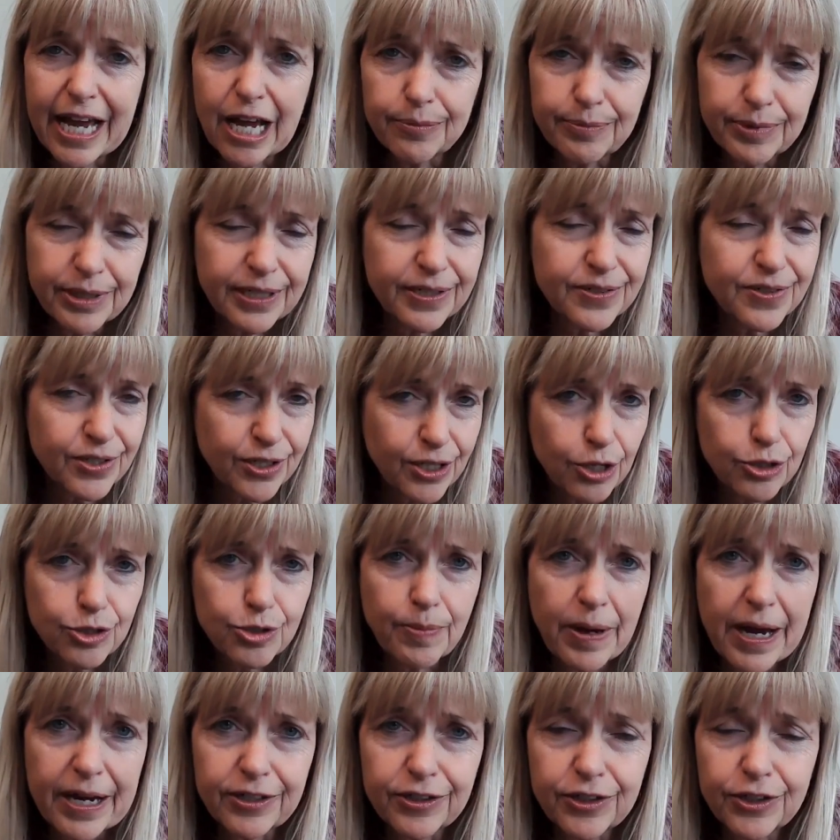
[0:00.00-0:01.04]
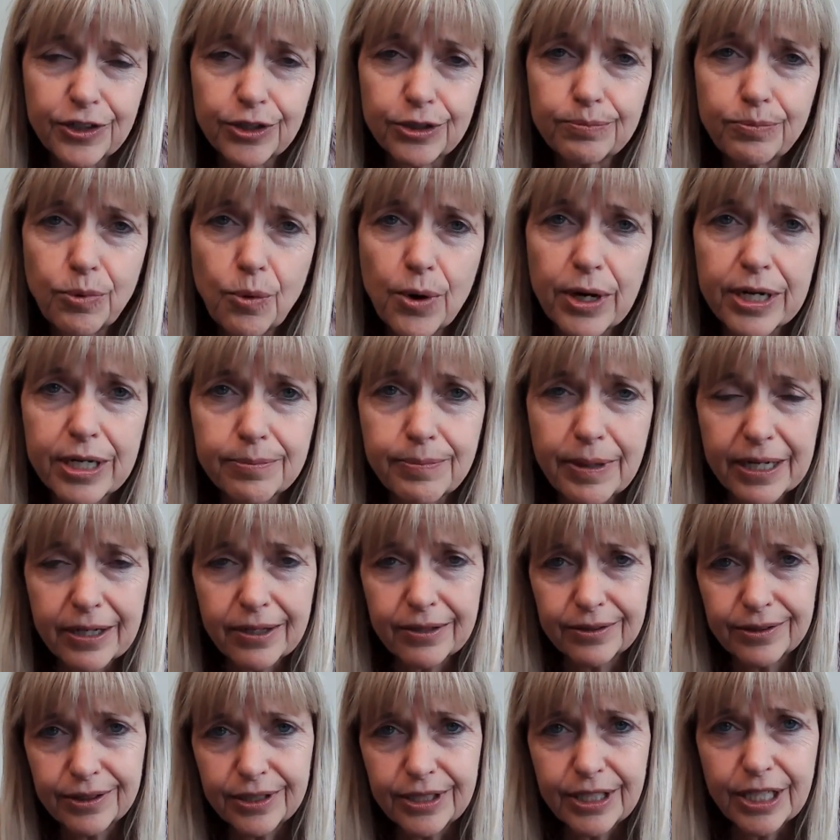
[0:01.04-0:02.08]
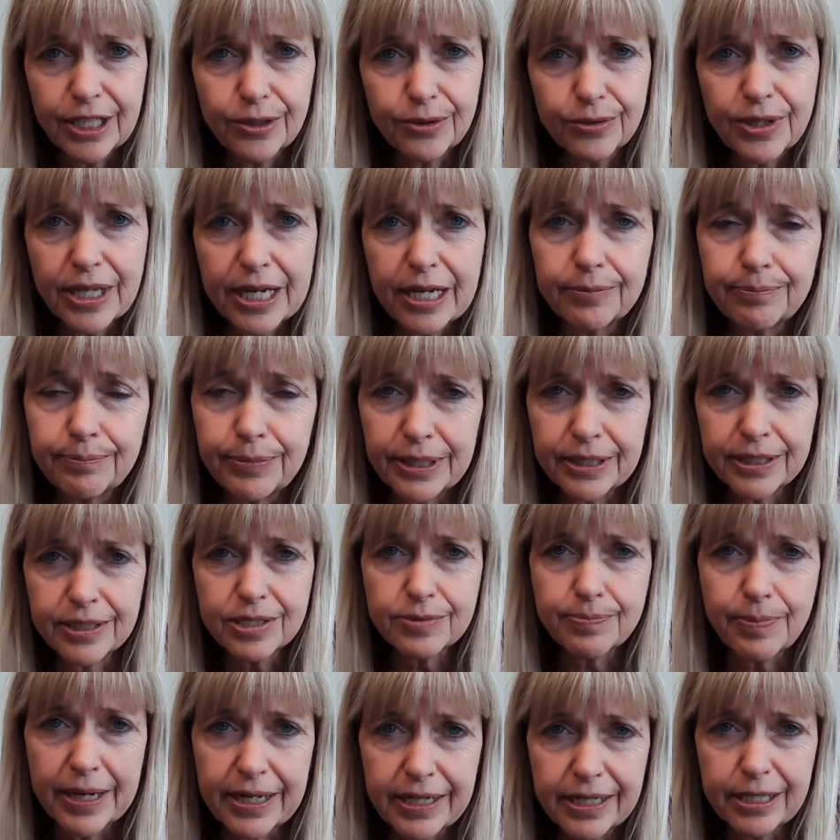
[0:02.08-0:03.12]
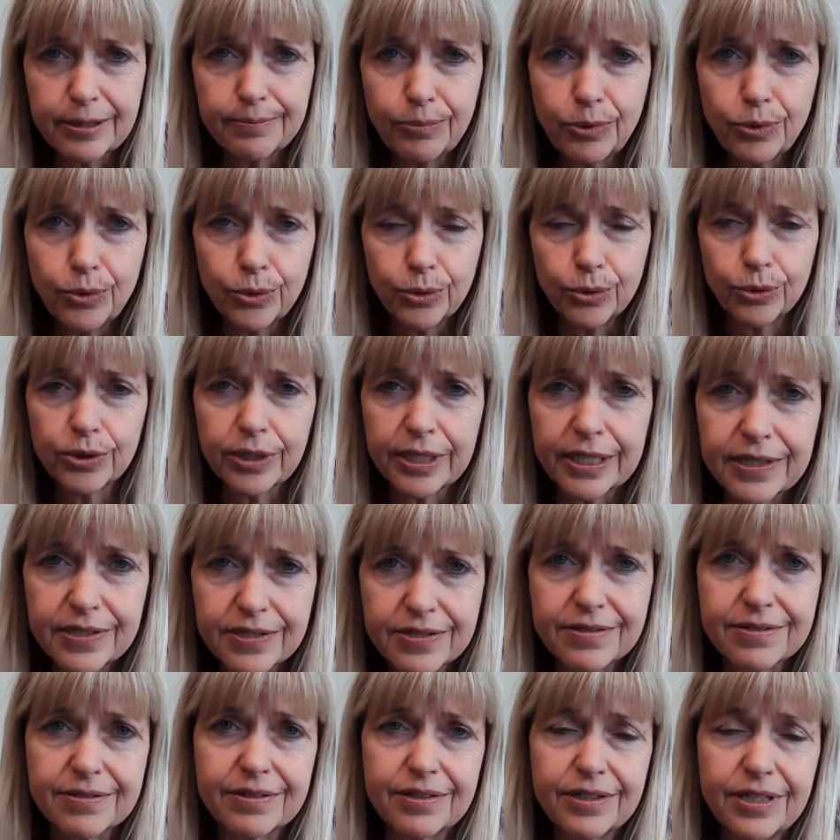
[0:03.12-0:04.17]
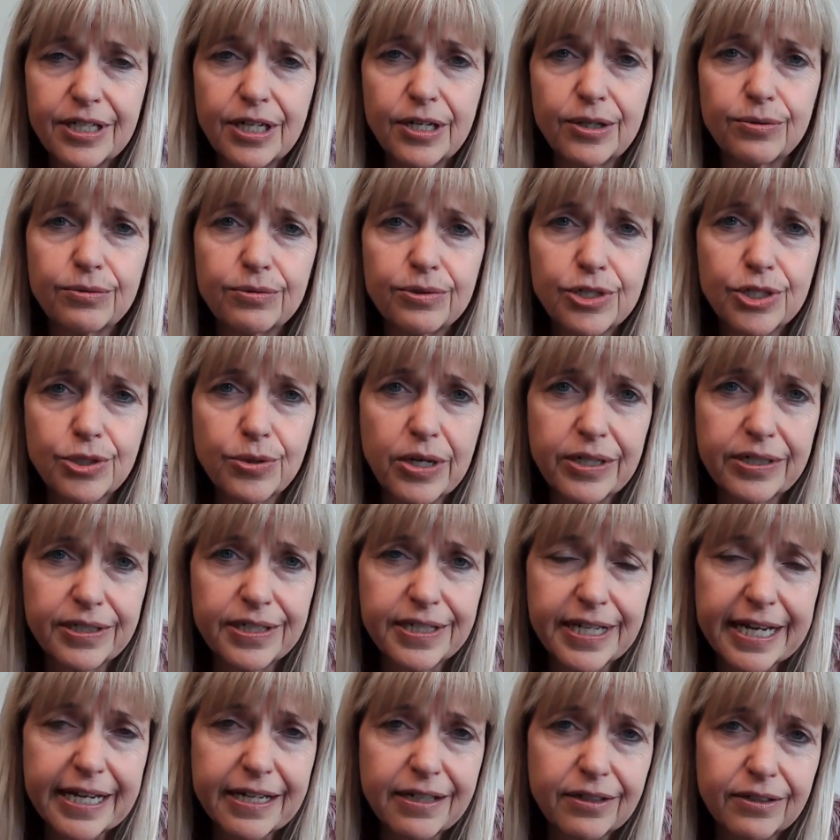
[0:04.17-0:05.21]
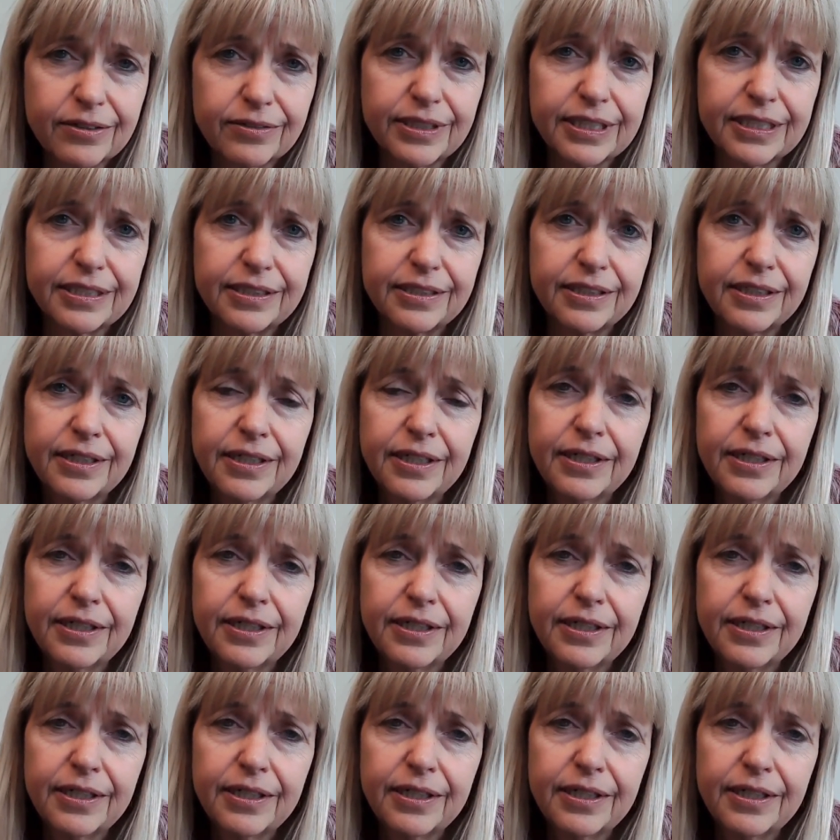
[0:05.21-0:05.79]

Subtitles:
happen is it goes back to your point about, that big spending pool gets, shrunken down and,